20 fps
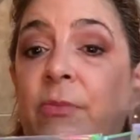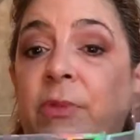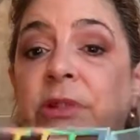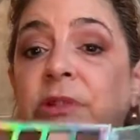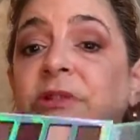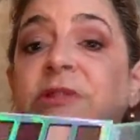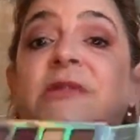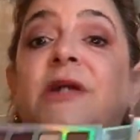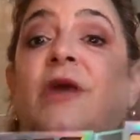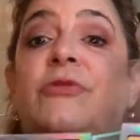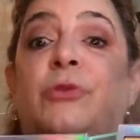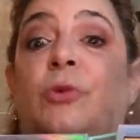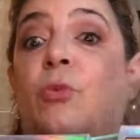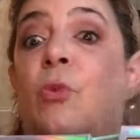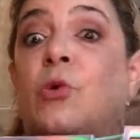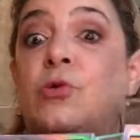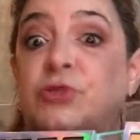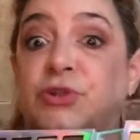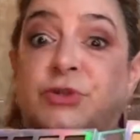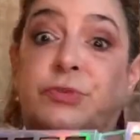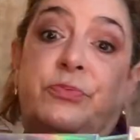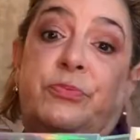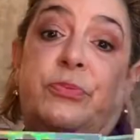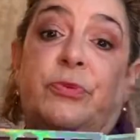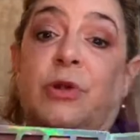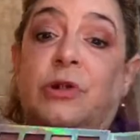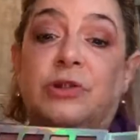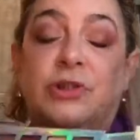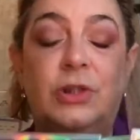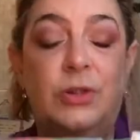mean, it's not the worst
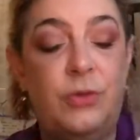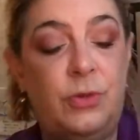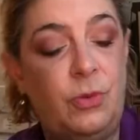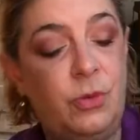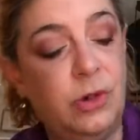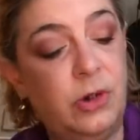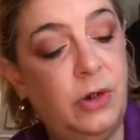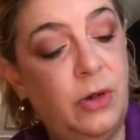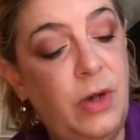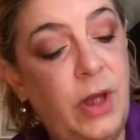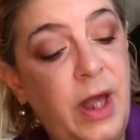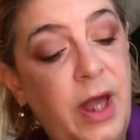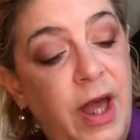brush in the world.